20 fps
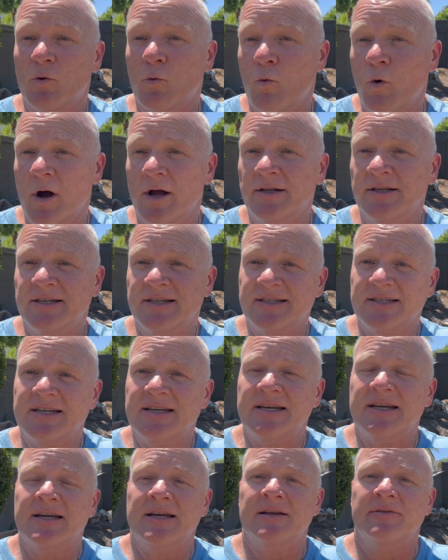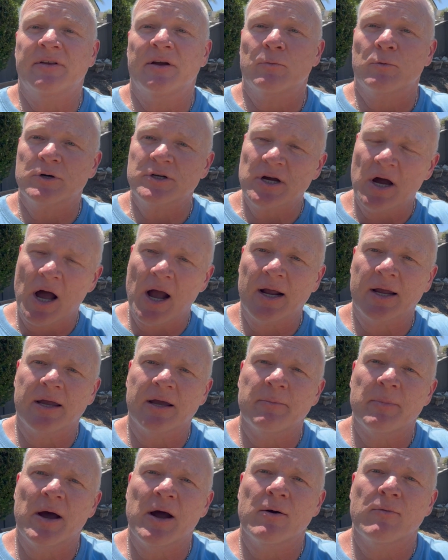one seed that we're talking
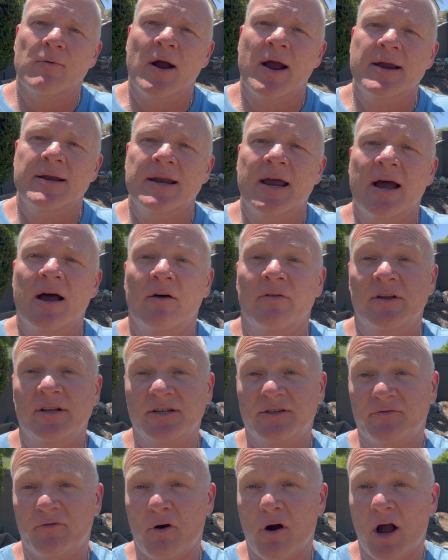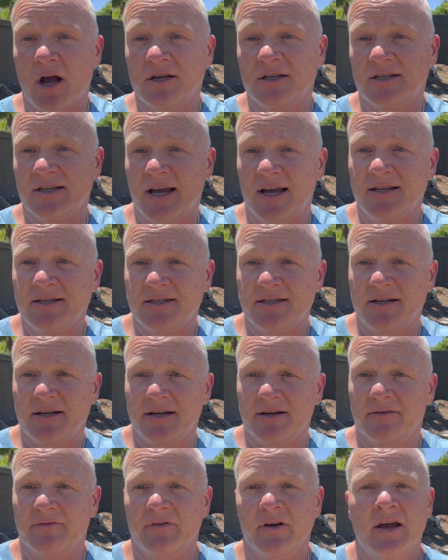about right now that's frost
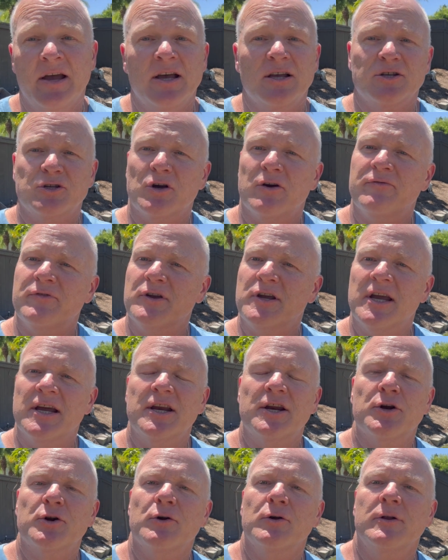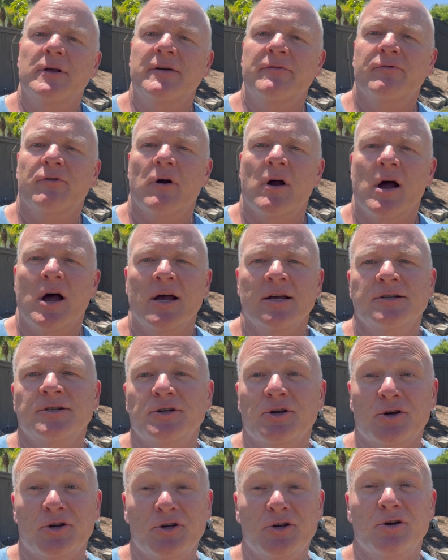sensitive. So if you get an early frost,
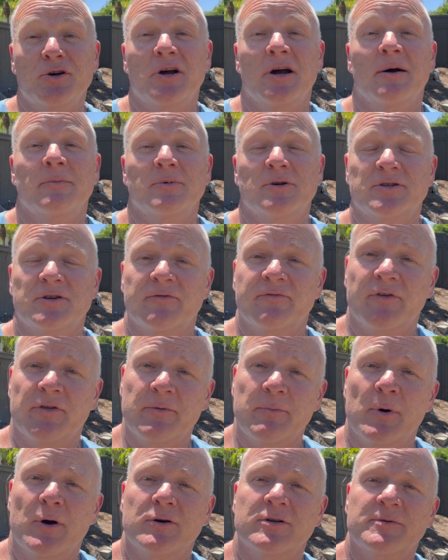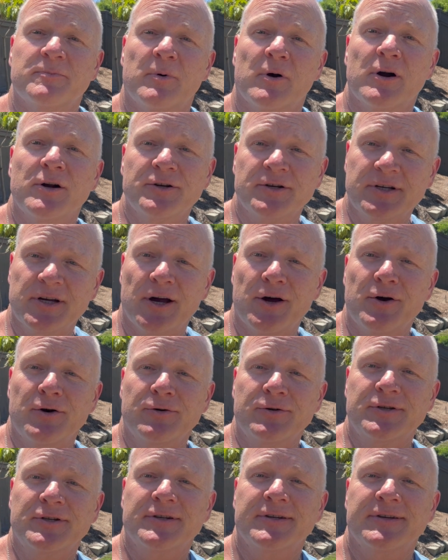your cucumbers are for the most part toast.